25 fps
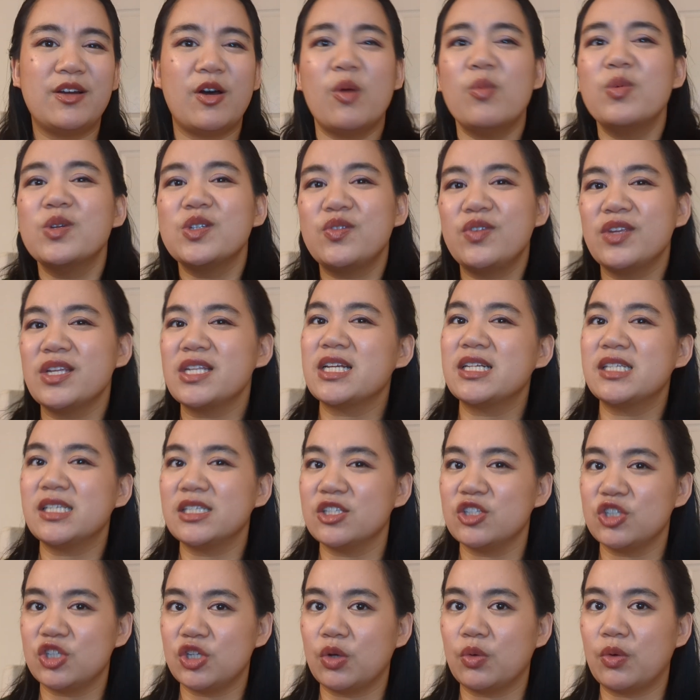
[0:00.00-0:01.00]
almost feels like it
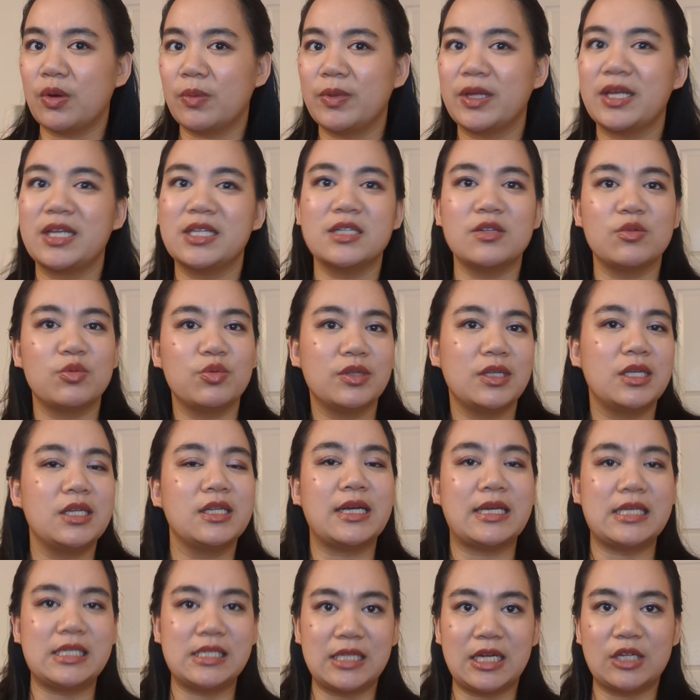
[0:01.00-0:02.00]
doesn't show up. Like it's a really
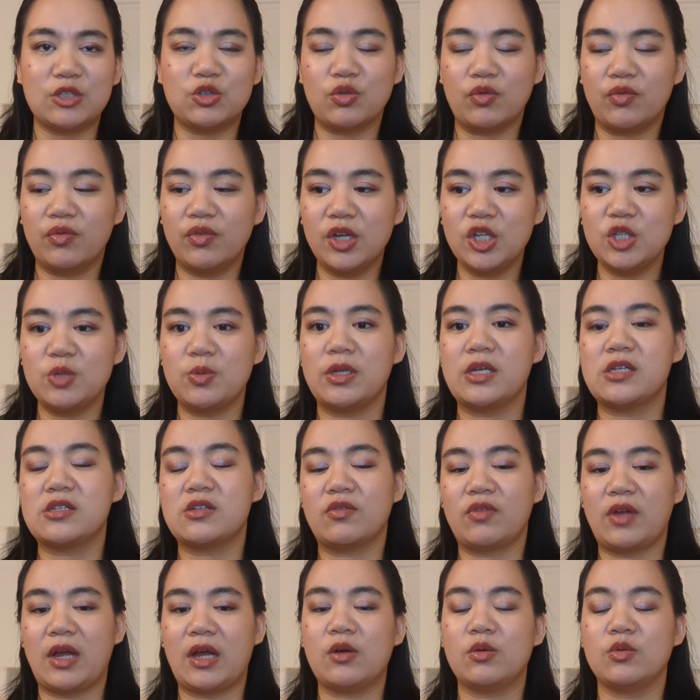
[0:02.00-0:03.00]
nice natural flush
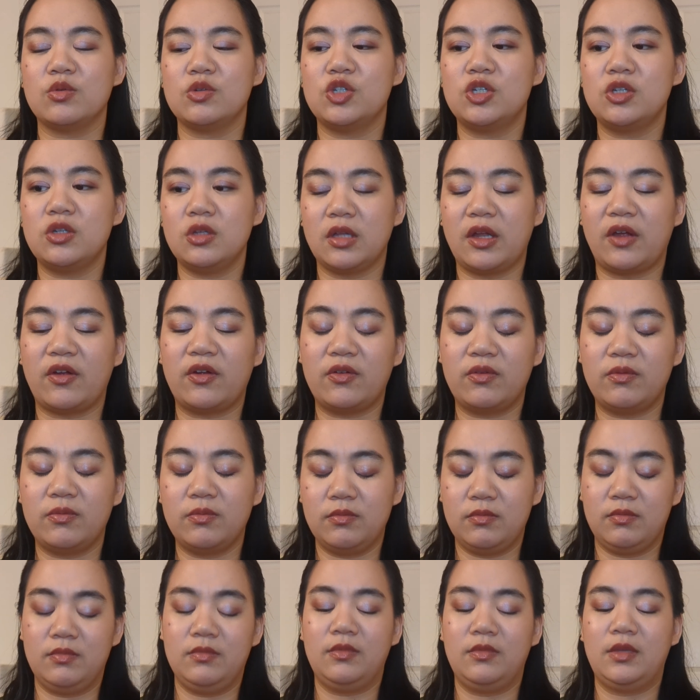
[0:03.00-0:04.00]
because of how like
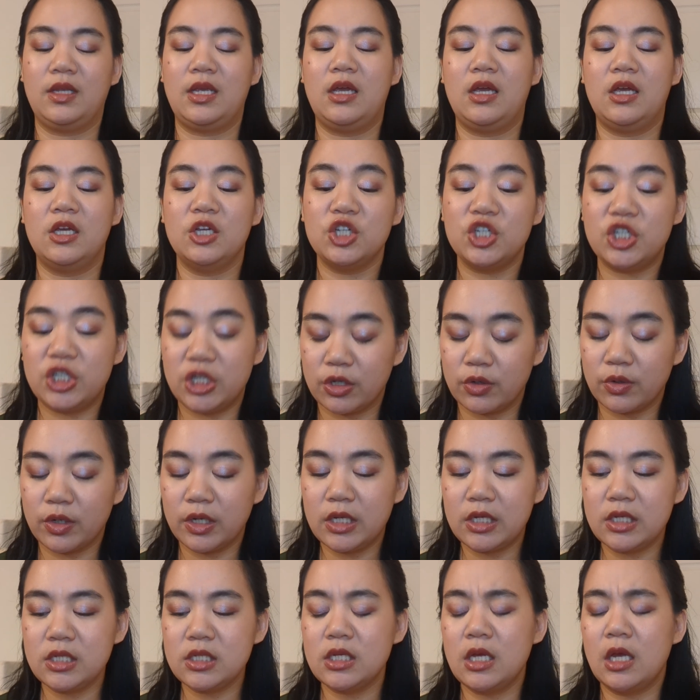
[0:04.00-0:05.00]
sheer
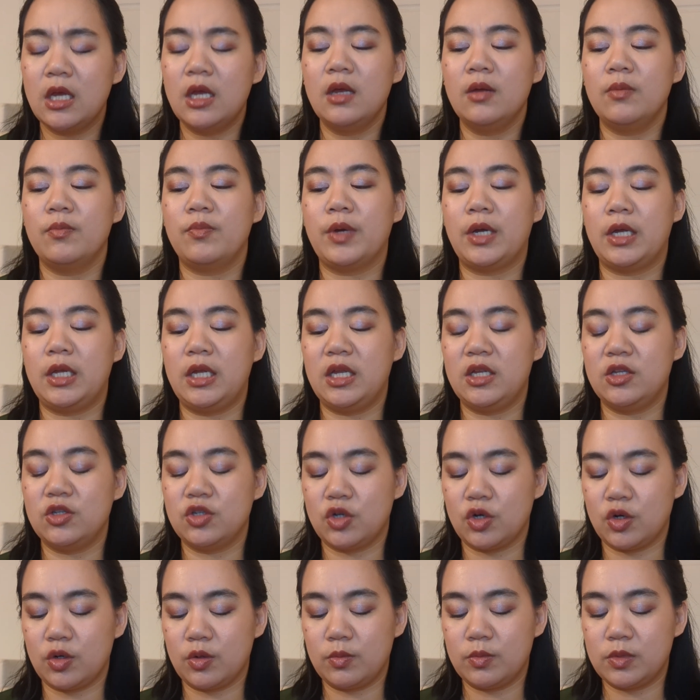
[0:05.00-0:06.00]
it is, but
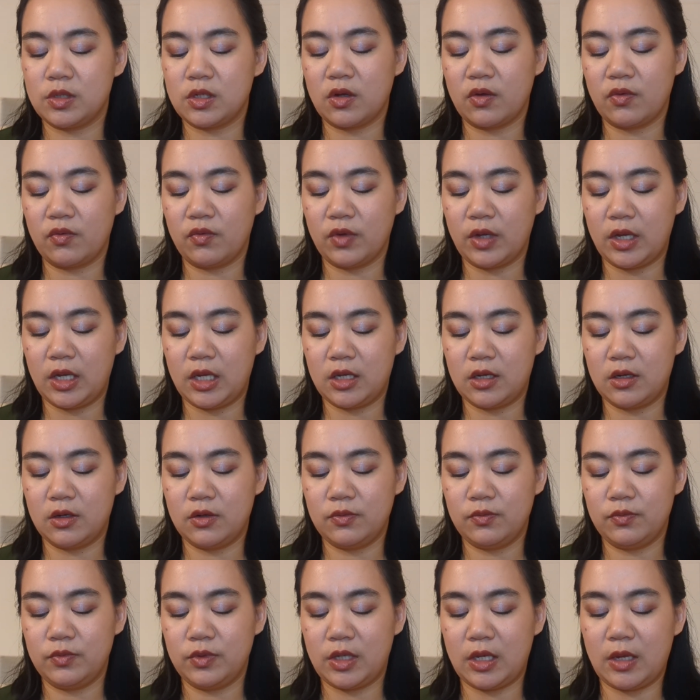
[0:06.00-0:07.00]
in terms of like
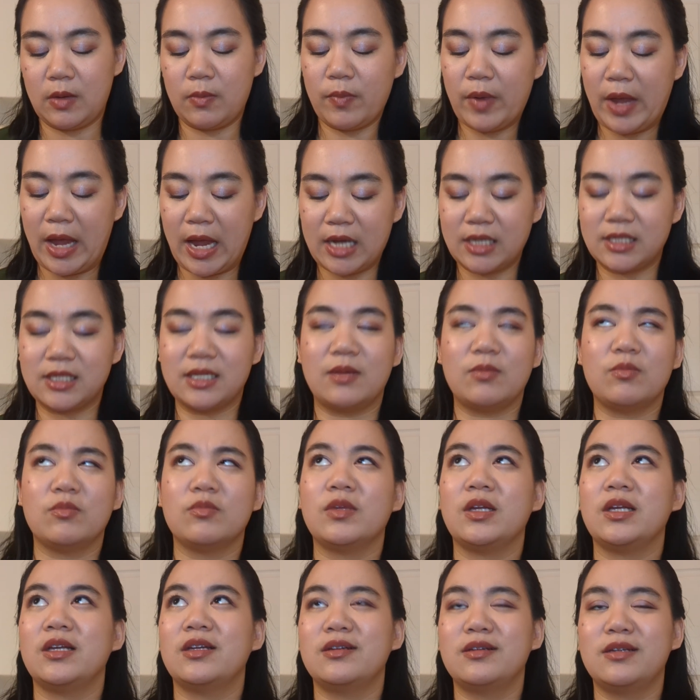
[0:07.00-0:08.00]
the impact,
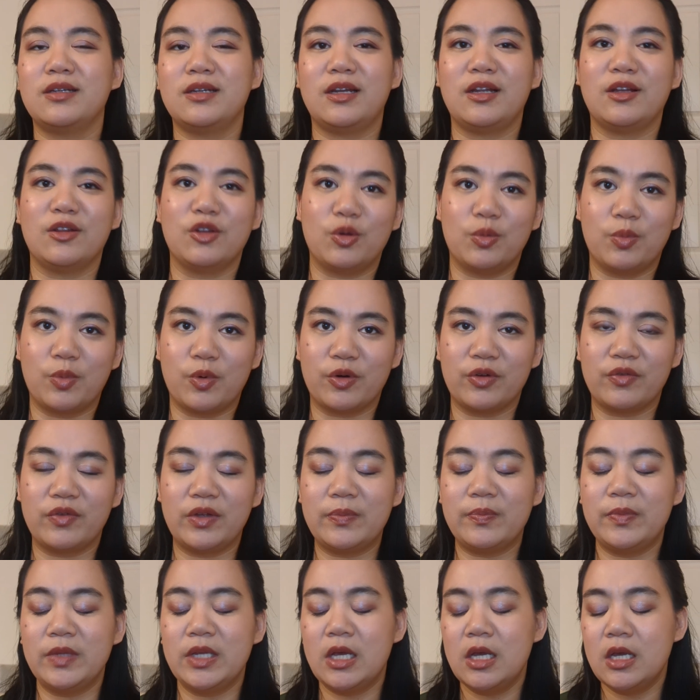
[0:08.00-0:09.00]
I'm like getting a little bored of
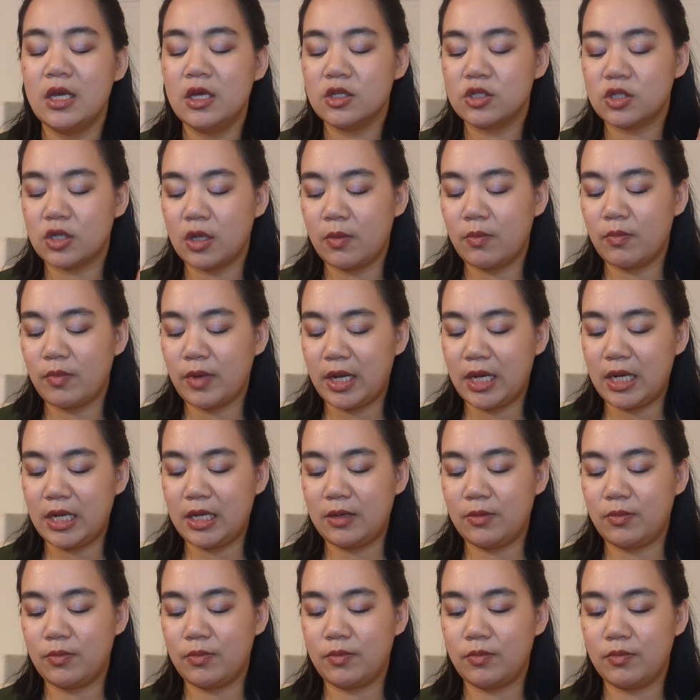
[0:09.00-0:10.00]
it. So I
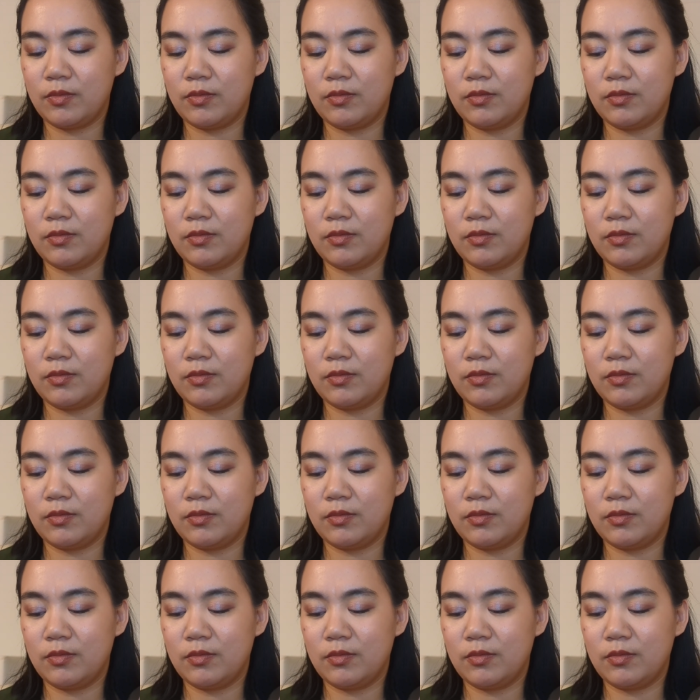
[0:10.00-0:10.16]
might